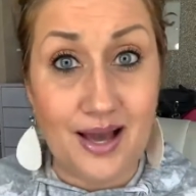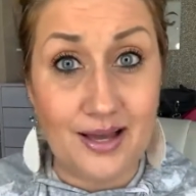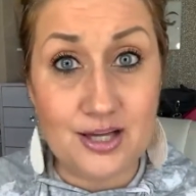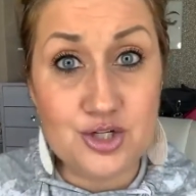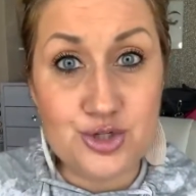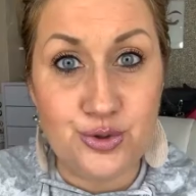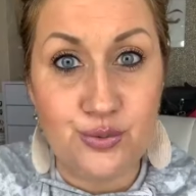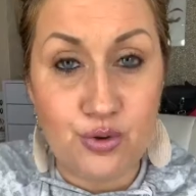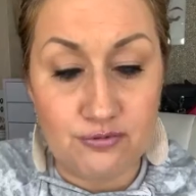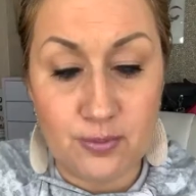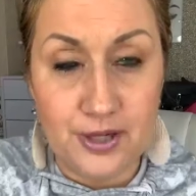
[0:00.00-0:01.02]
I can shoot you
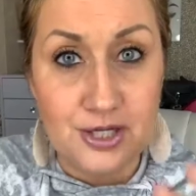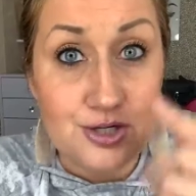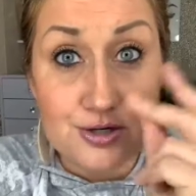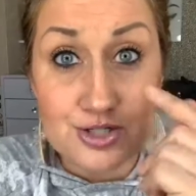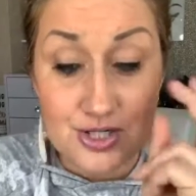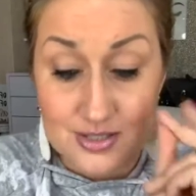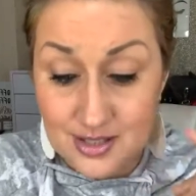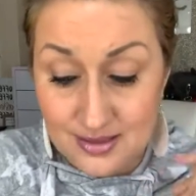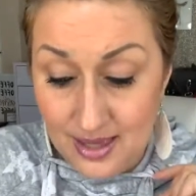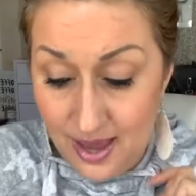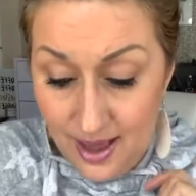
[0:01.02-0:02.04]
over pictures just
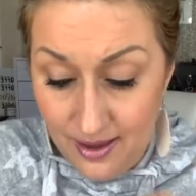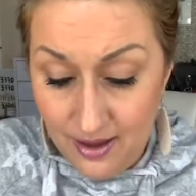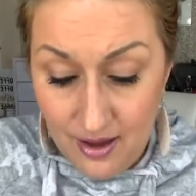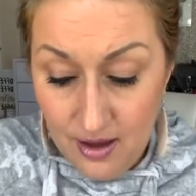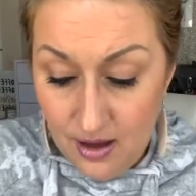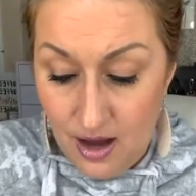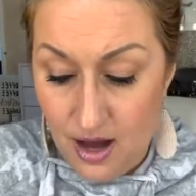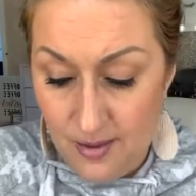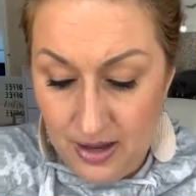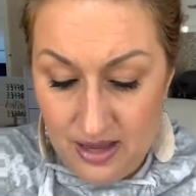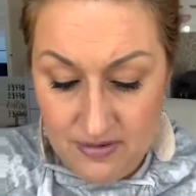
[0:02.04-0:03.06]
like that.
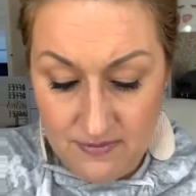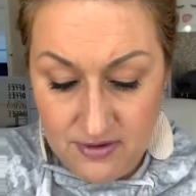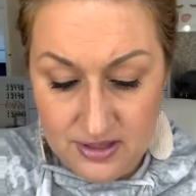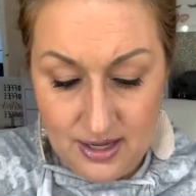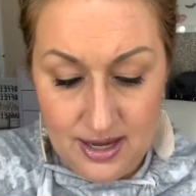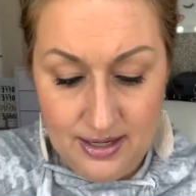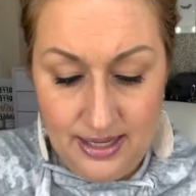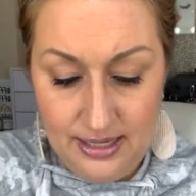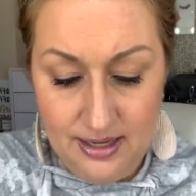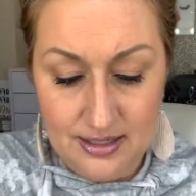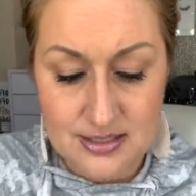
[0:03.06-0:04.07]
Um, I have everything on
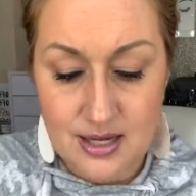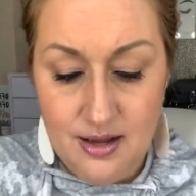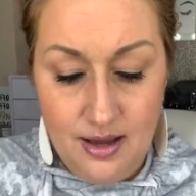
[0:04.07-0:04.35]
hand.